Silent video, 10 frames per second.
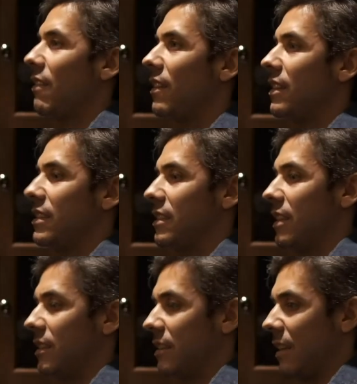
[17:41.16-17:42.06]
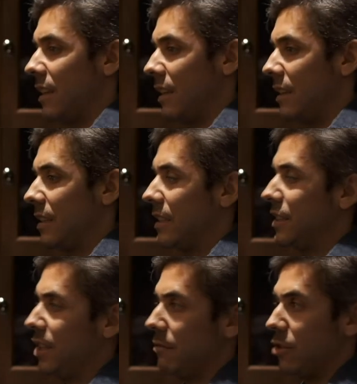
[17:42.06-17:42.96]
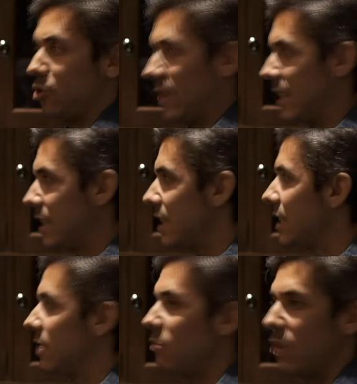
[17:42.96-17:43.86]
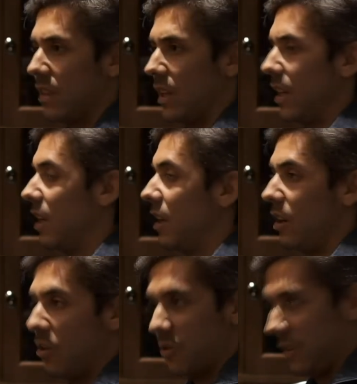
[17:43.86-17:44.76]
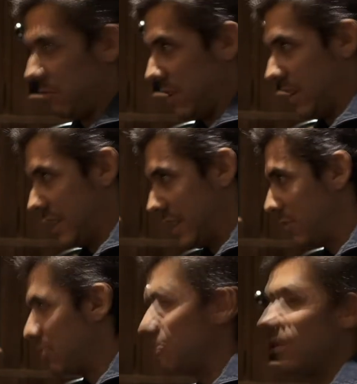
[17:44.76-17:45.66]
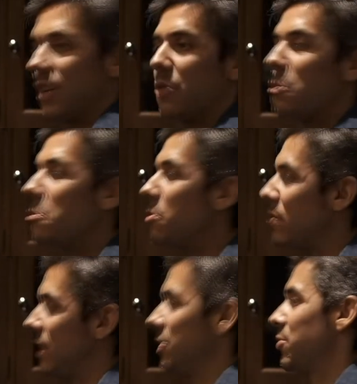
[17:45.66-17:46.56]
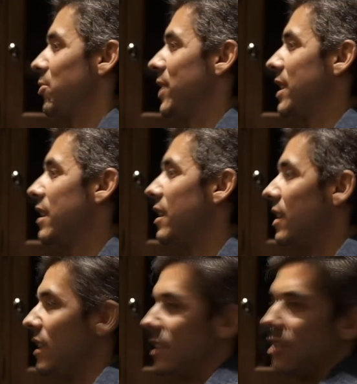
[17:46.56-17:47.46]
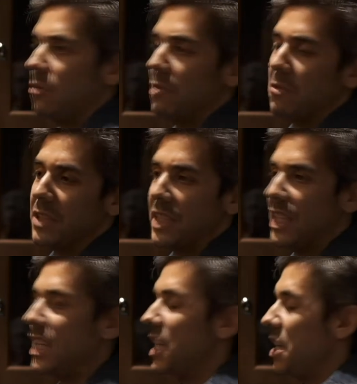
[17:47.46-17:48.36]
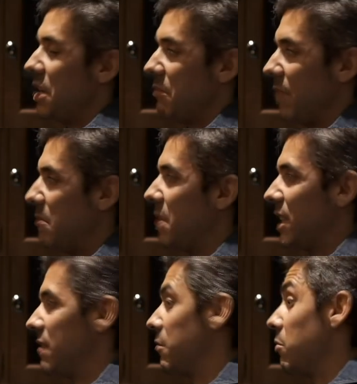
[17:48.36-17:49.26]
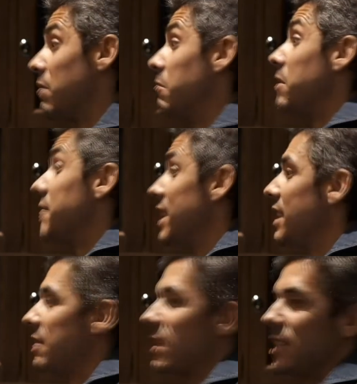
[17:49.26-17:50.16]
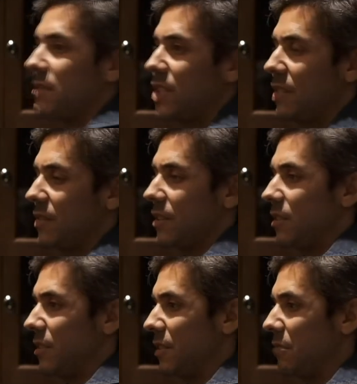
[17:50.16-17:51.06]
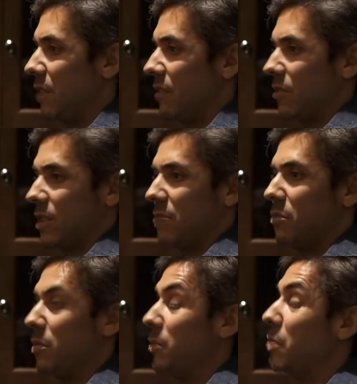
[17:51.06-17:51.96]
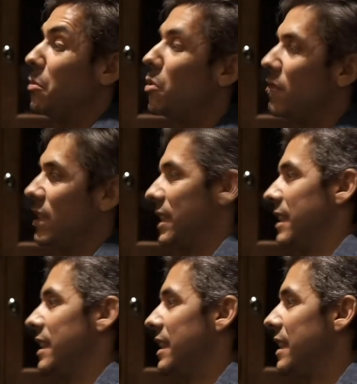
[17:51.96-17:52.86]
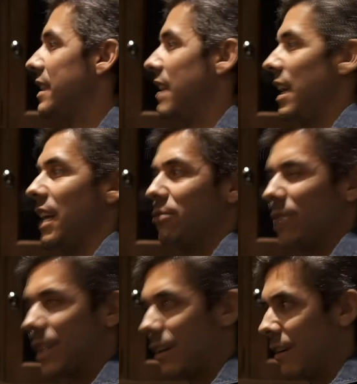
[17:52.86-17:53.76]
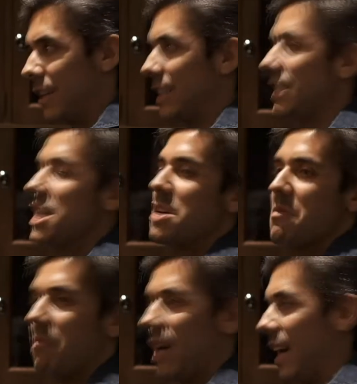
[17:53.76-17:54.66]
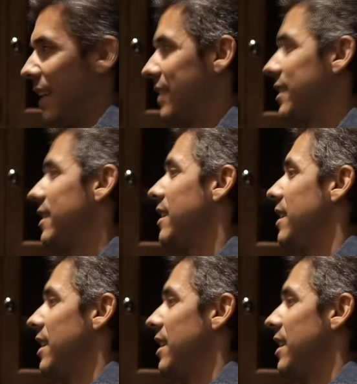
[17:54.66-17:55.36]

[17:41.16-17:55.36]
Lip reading: I think that's a general trend not only within this industry, within all the industries. So we will see we've seen a massive shift on the way, for example, people move in the cities, electric cars, bikes,